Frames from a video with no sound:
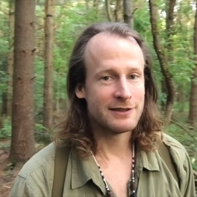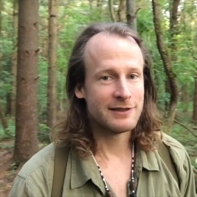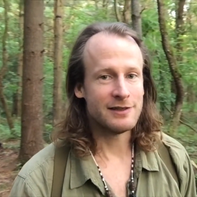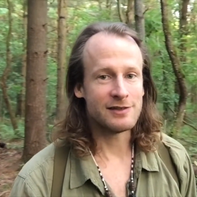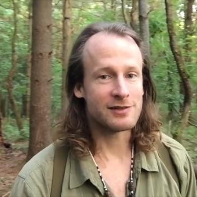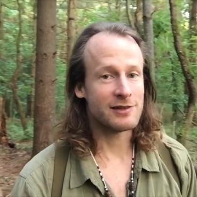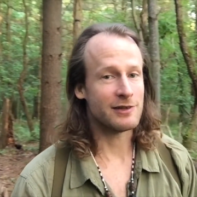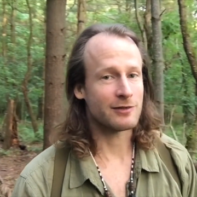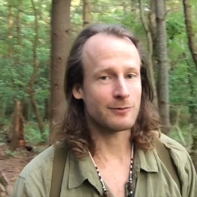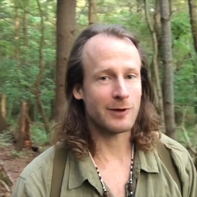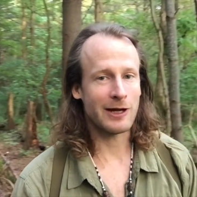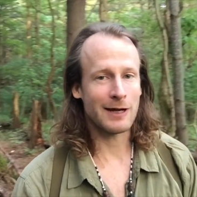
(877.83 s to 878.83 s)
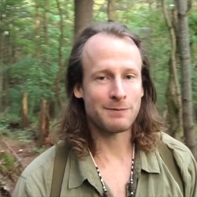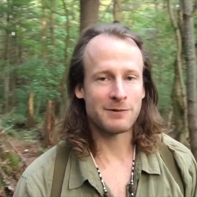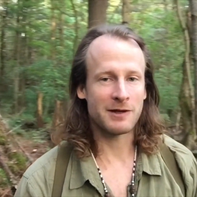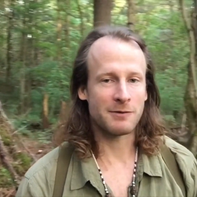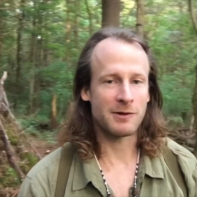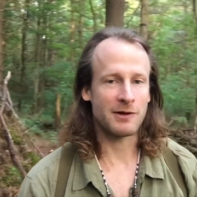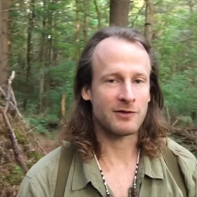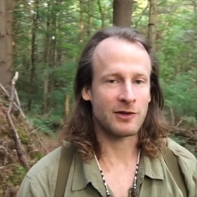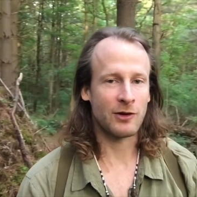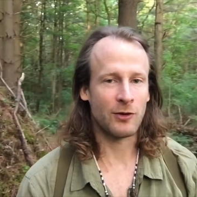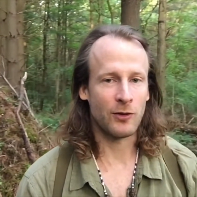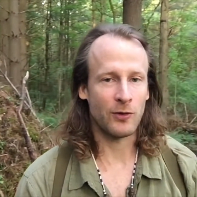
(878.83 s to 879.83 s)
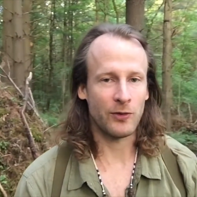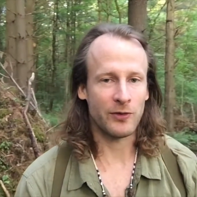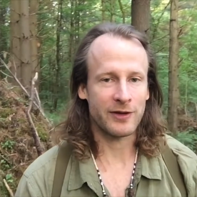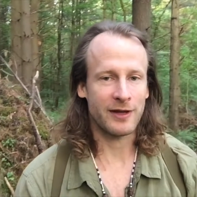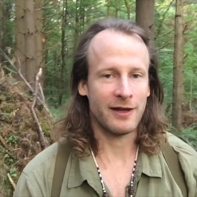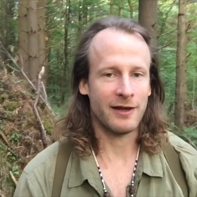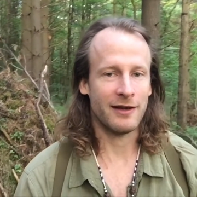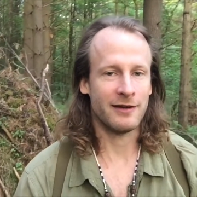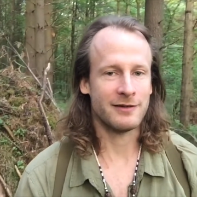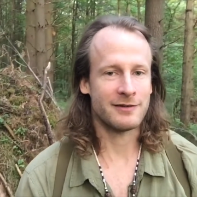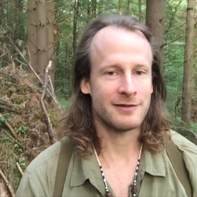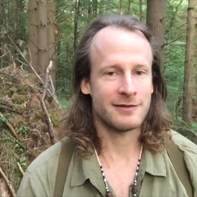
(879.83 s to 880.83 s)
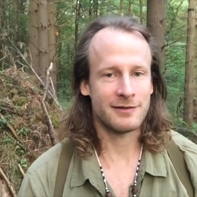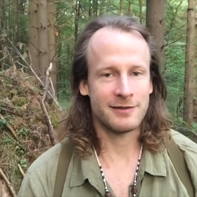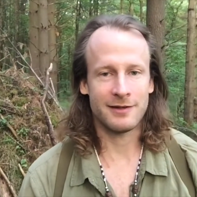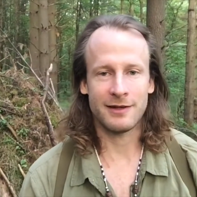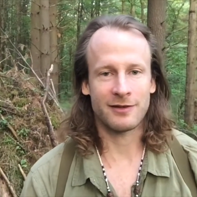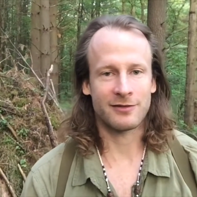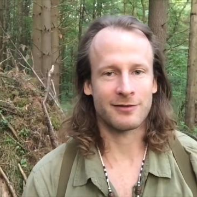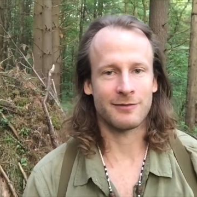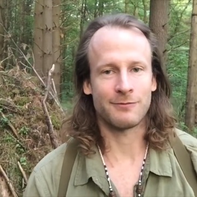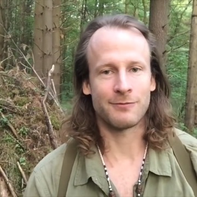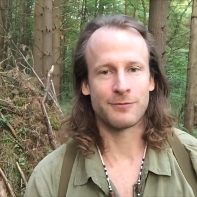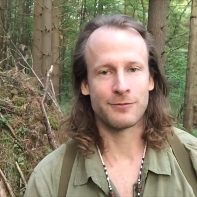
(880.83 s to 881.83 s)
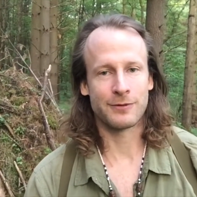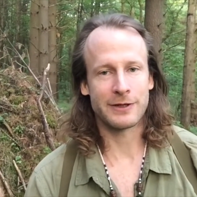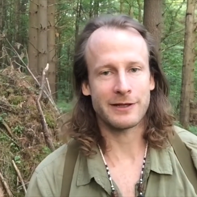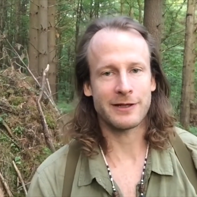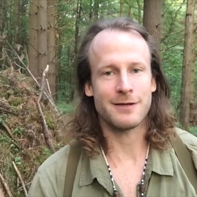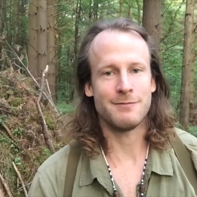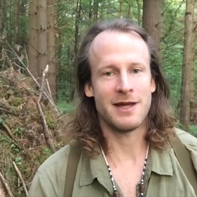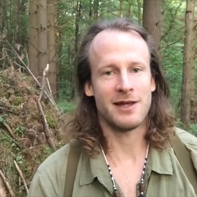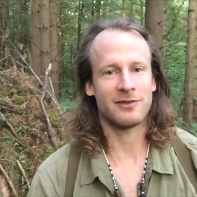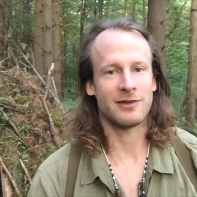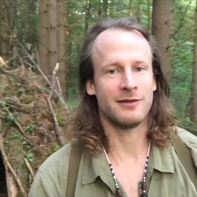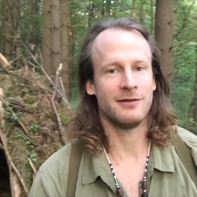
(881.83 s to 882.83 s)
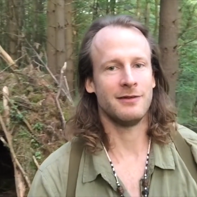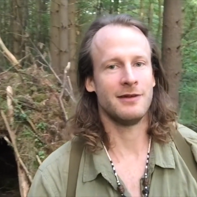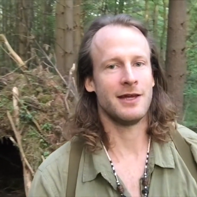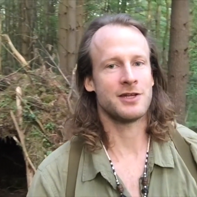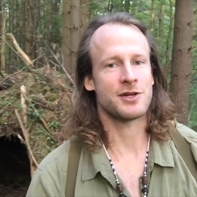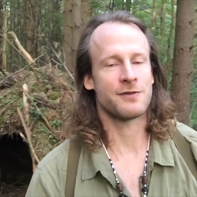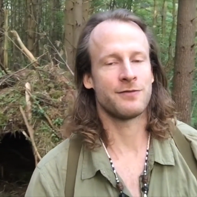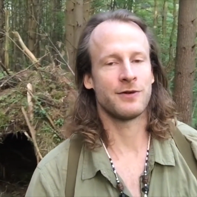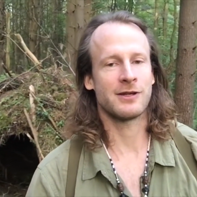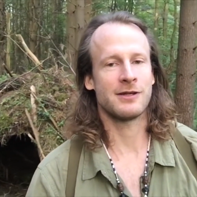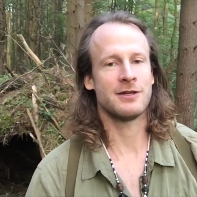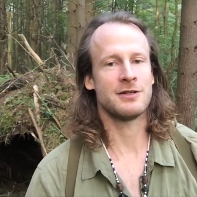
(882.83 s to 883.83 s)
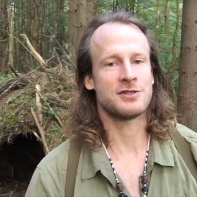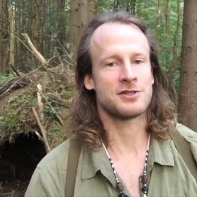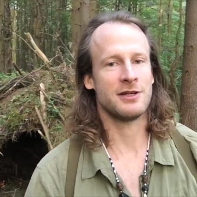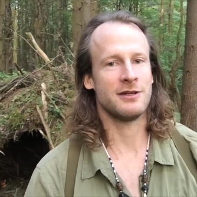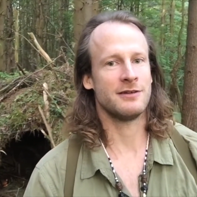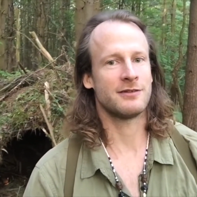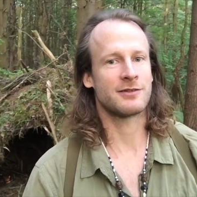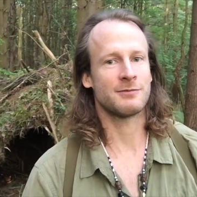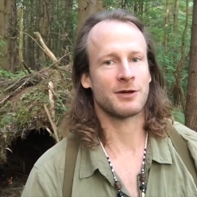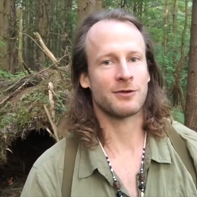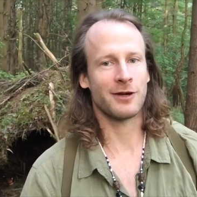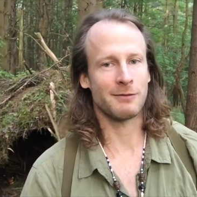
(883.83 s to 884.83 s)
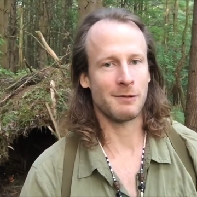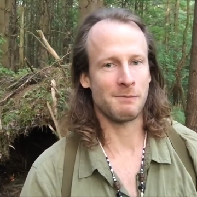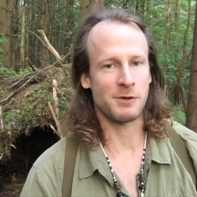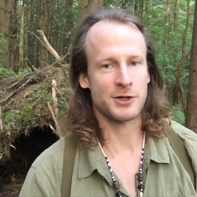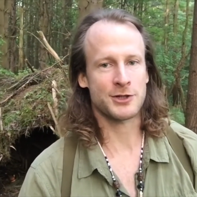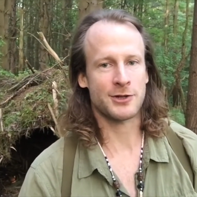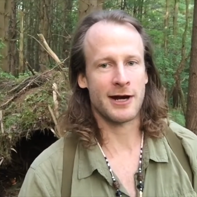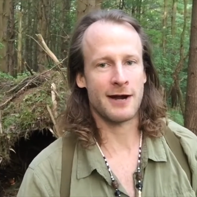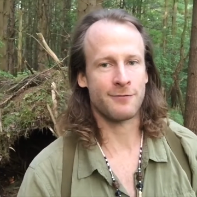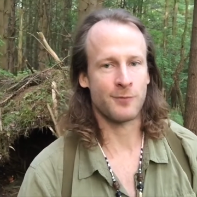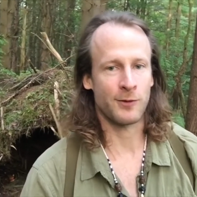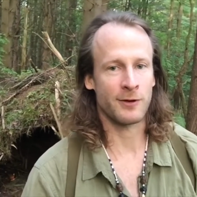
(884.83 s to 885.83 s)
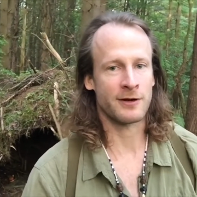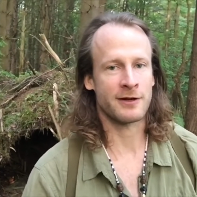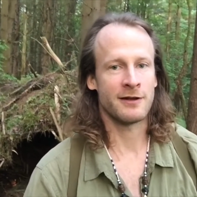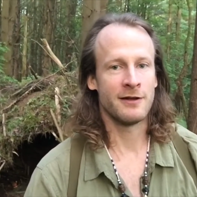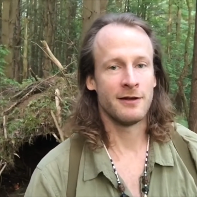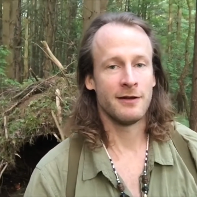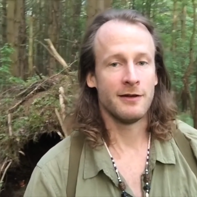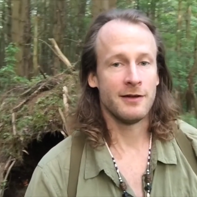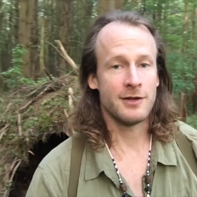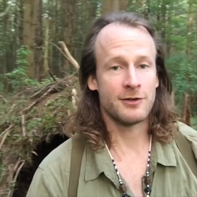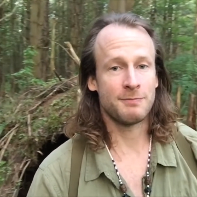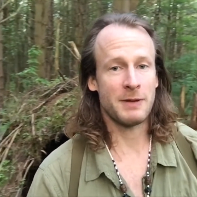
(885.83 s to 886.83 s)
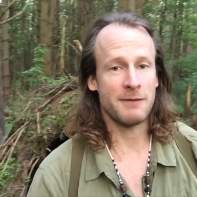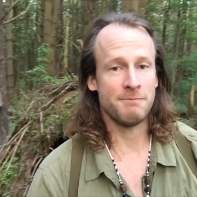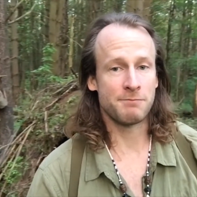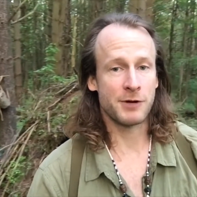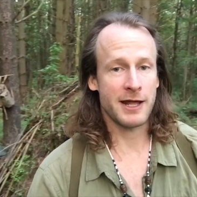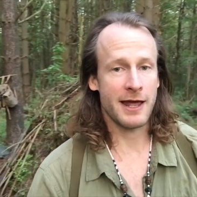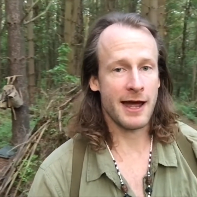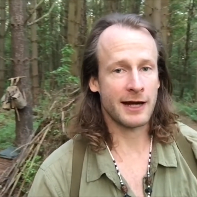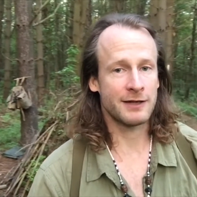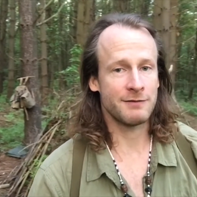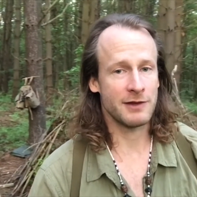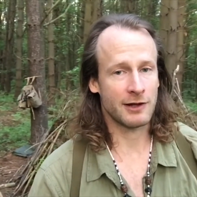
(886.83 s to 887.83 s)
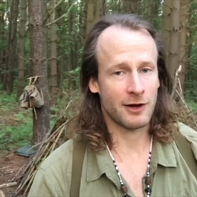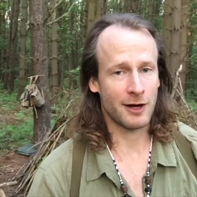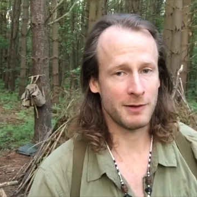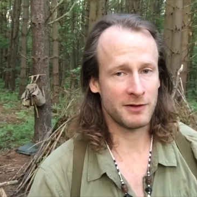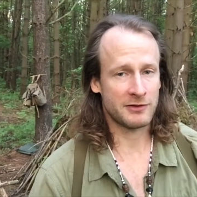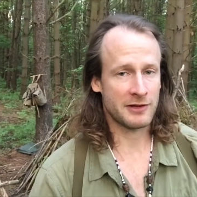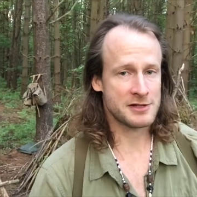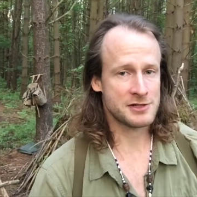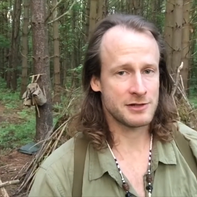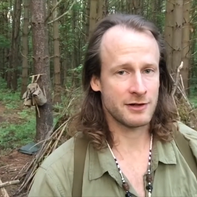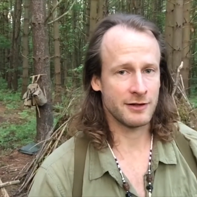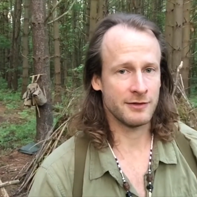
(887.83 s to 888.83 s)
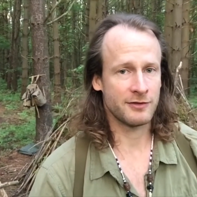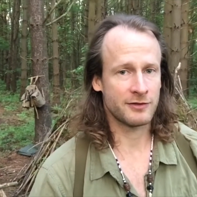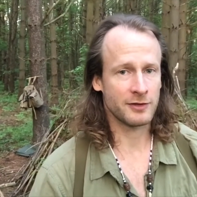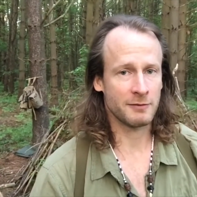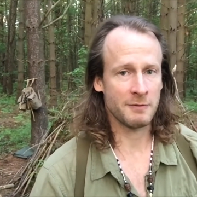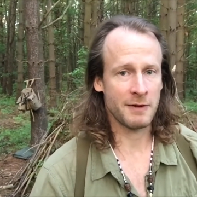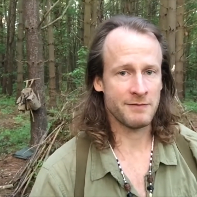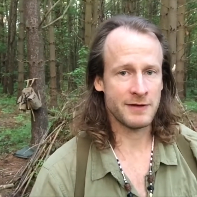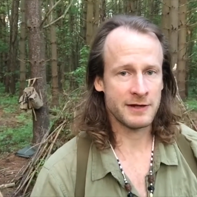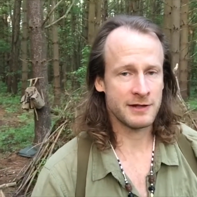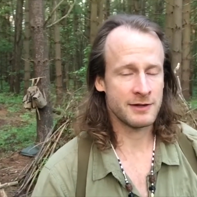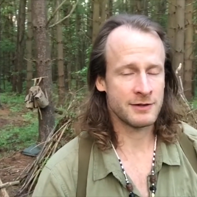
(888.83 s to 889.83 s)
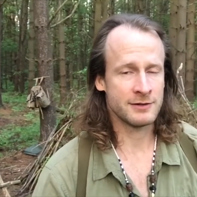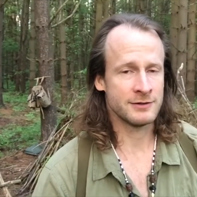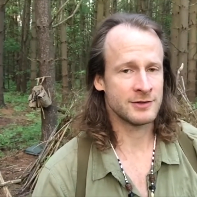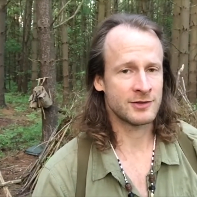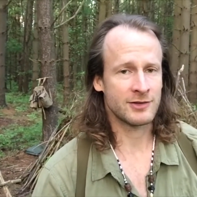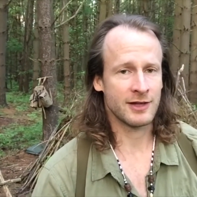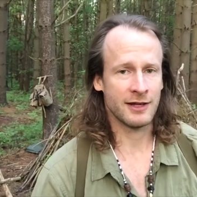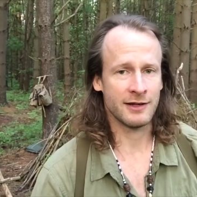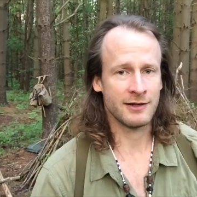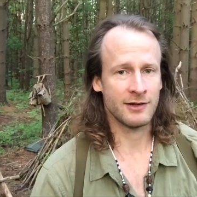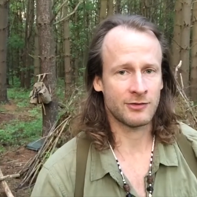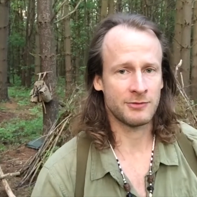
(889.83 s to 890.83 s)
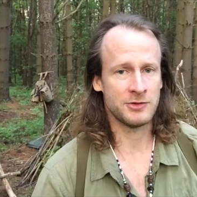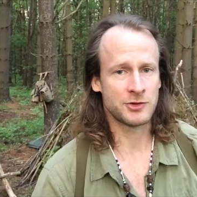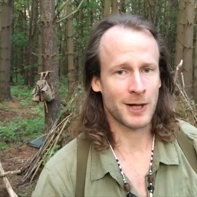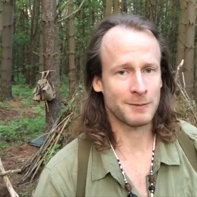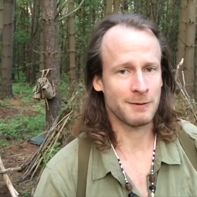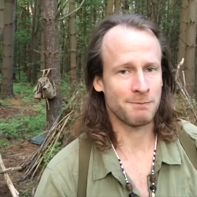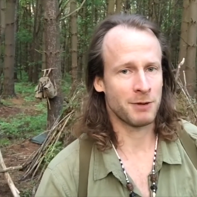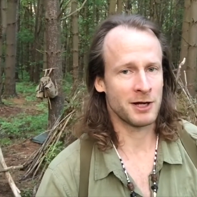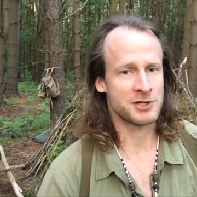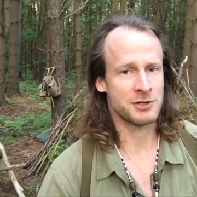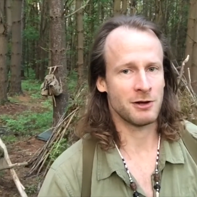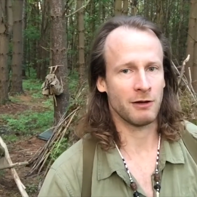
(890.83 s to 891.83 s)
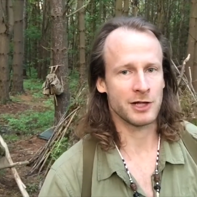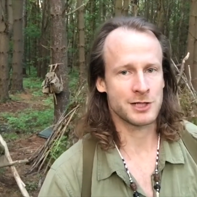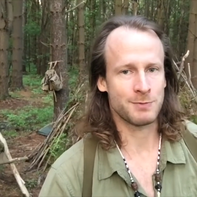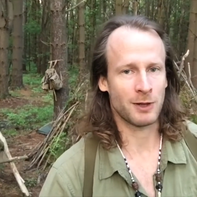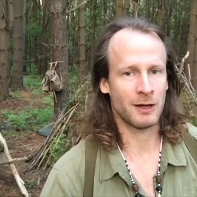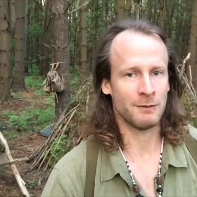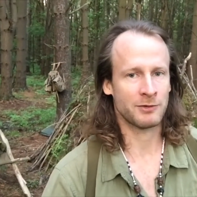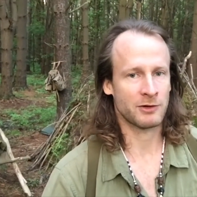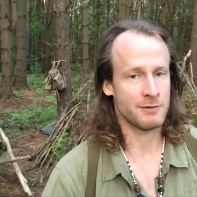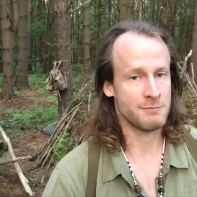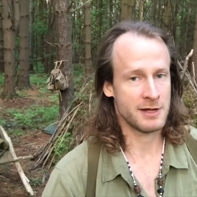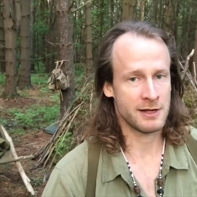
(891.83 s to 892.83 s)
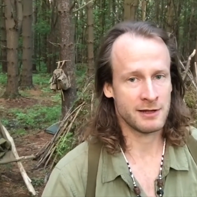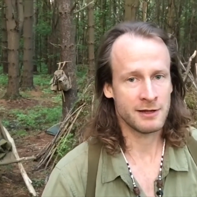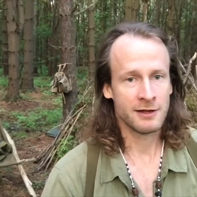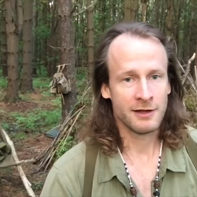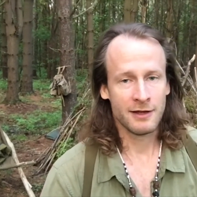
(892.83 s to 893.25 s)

He's way up there where it's cold, and he gets some really amazing nature footage and some incredible bushcraft work. He's been pretty active in the comments section on some of my videos, and he's dropped a bunch of knowledge bombs on me.